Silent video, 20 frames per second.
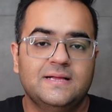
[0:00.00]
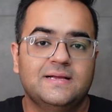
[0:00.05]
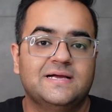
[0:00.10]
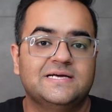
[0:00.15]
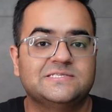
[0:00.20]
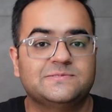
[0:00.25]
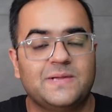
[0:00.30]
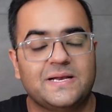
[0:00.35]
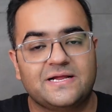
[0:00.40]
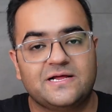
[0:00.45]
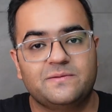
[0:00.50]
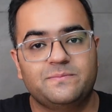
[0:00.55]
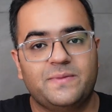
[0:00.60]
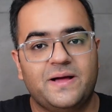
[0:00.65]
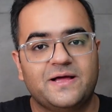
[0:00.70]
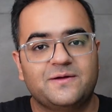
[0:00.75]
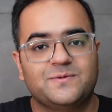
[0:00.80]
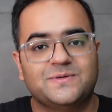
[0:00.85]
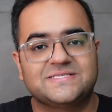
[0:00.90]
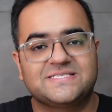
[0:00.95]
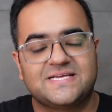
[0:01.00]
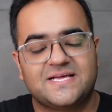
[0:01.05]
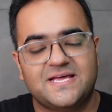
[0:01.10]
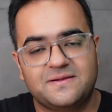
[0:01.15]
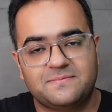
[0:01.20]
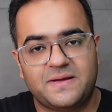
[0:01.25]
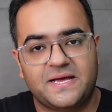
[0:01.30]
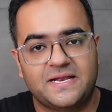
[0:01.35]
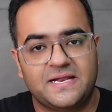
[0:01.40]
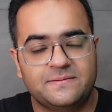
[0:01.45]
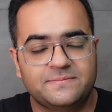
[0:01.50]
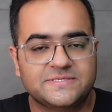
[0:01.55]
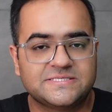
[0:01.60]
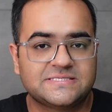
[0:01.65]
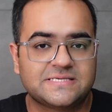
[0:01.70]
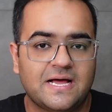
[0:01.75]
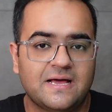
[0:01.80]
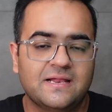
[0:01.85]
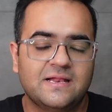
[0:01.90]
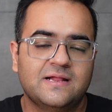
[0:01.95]
Guys, welcome back once again. My name
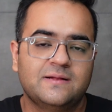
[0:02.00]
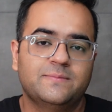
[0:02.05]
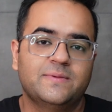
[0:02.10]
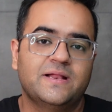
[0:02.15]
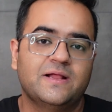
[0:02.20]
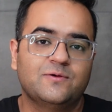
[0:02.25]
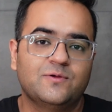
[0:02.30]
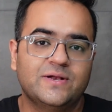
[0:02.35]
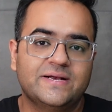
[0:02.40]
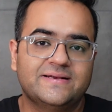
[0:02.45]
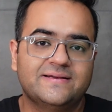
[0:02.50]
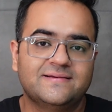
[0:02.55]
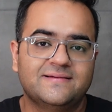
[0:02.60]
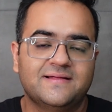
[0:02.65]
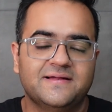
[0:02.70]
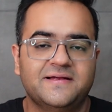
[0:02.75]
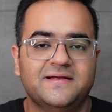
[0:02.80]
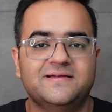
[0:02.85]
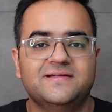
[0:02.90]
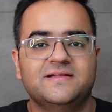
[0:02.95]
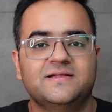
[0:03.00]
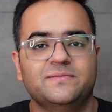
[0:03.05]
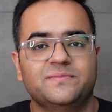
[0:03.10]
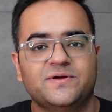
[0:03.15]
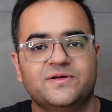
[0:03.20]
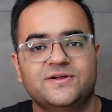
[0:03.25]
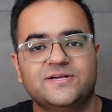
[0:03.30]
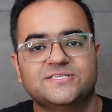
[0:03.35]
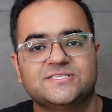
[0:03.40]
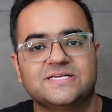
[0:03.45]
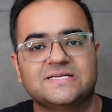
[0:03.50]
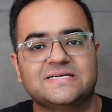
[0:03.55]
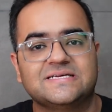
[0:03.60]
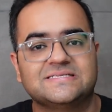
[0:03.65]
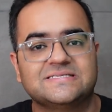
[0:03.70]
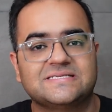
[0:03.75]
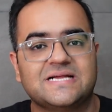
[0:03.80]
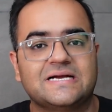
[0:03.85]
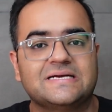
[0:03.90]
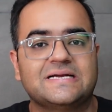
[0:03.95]
is Sahil and I'm a regulated Canadian immigration
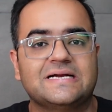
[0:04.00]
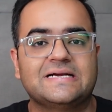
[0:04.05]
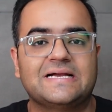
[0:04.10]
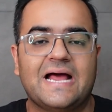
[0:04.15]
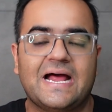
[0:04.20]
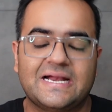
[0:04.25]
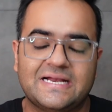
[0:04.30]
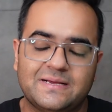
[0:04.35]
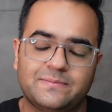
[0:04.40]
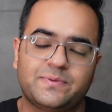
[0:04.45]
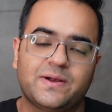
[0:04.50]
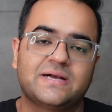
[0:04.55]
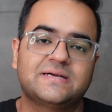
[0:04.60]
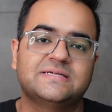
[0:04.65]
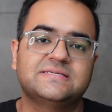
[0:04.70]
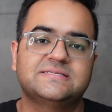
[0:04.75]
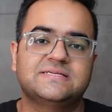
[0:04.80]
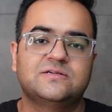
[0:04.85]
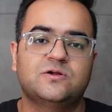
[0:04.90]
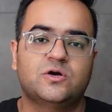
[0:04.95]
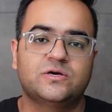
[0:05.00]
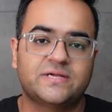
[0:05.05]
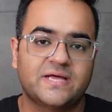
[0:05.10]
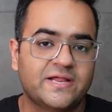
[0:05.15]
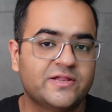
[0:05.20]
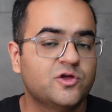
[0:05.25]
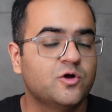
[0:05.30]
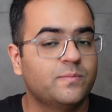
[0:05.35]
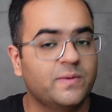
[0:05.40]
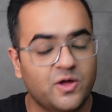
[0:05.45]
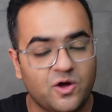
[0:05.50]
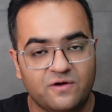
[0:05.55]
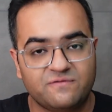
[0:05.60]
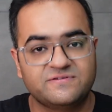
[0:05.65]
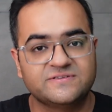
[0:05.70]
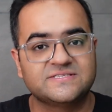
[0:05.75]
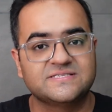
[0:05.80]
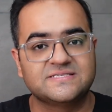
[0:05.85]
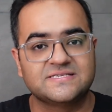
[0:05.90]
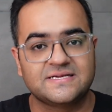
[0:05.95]
consultant and I practice in Ontario. My
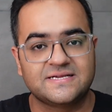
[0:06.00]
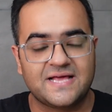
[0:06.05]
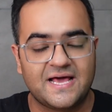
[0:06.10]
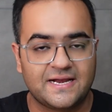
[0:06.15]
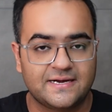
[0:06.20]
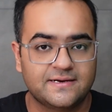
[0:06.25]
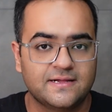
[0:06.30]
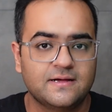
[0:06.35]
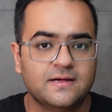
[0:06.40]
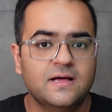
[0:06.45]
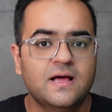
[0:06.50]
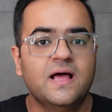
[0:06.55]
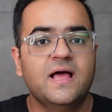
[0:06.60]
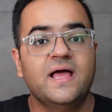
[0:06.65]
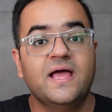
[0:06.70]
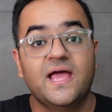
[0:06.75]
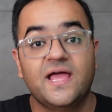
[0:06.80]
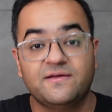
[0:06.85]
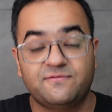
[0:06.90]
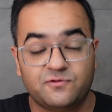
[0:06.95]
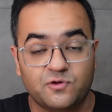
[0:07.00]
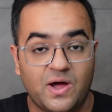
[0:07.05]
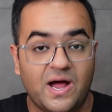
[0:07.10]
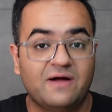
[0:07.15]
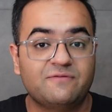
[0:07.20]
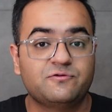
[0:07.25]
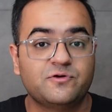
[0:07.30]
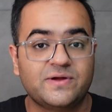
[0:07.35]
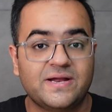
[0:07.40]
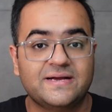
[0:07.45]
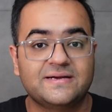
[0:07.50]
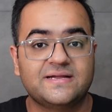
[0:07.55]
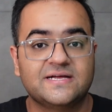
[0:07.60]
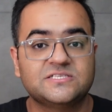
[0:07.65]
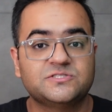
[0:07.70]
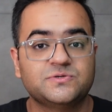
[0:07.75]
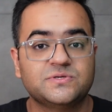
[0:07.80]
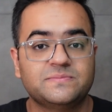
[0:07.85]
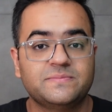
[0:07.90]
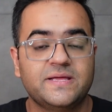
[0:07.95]
office is in Canada. If you have to get in
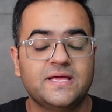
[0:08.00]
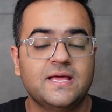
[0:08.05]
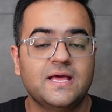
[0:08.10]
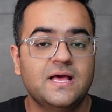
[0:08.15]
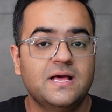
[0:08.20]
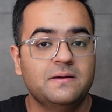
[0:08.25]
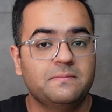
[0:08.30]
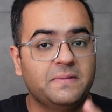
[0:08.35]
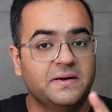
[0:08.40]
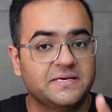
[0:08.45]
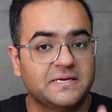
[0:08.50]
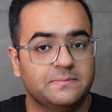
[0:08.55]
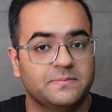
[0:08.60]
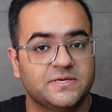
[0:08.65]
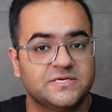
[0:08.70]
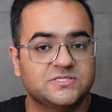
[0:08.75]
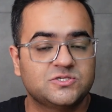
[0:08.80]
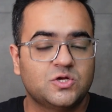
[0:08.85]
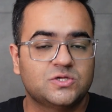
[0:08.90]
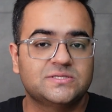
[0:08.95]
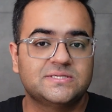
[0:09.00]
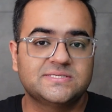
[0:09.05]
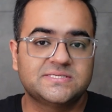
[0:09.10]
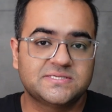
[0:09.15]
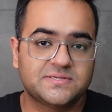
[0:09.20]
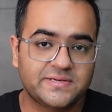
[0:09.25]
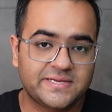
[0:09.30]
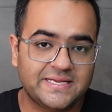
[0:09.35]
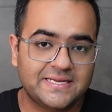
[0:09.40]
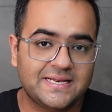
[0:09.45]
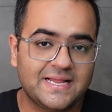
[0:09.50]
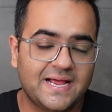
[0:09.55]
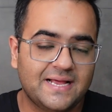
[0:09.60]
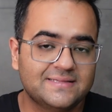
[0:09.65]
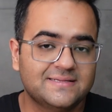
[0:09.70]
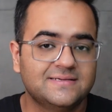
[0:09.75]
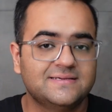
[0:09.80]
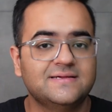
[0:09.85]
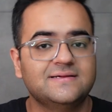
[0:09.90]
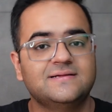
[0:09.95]
touch with me, my number is on the screen
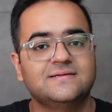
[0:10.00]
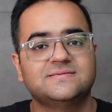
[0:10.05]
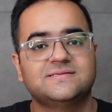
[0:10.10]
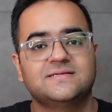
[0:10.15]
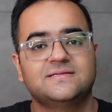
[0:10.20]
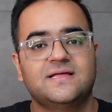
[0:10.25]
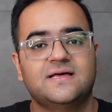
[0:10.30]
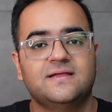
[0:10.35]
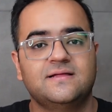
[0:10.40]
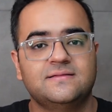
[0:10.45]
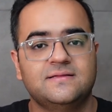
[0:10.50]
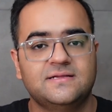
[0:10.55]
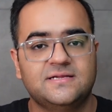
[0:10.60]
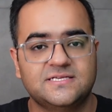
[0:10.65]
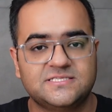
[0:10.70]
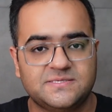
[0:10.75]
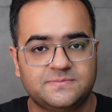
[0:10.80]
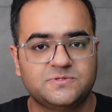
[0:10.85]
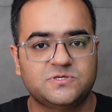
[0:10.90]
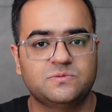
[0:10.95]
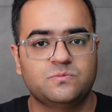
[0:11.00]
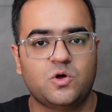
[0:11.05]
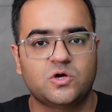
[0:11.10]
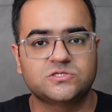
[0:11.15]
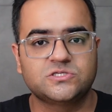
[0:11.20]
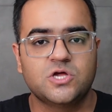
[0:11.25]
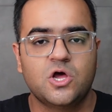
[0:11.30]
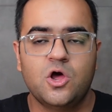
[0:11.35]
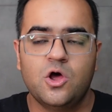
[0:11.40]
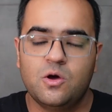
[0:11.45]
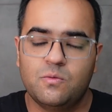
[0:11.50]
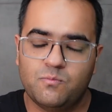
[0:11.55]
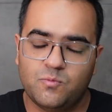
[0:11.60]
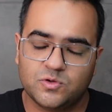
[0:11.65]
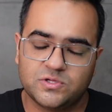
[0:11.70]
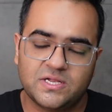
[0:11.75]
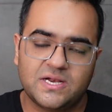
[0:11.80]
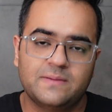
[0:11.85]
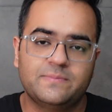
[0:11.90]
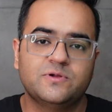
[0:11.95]
and the details are there in the description box.
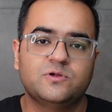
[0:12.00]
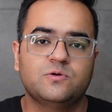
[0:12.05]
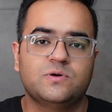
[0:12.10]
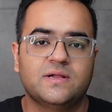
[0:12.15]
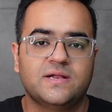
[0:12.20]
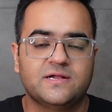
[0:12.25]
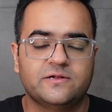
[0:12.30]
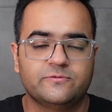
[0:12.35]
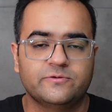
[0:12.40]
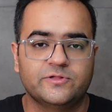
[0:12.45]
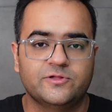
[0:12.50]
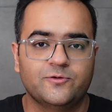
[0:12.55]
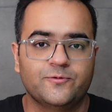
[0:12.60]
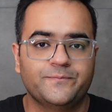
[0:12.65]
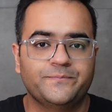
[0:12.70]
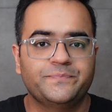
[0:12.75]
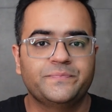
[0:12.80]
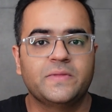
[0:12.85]
More than happy to connect with you.